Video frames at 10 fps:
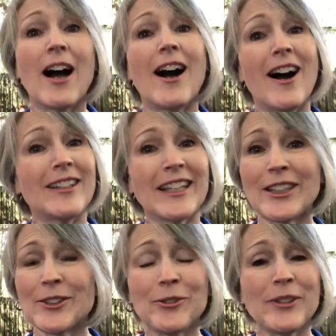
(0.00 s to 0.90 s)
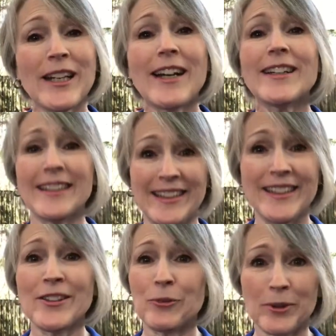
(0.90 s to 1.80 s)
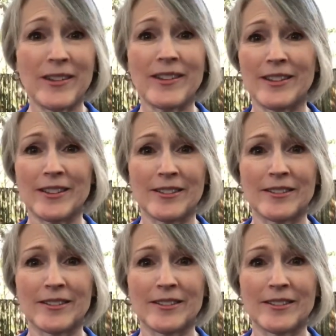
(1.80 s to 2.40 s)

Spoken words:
Alleluia. He is risen.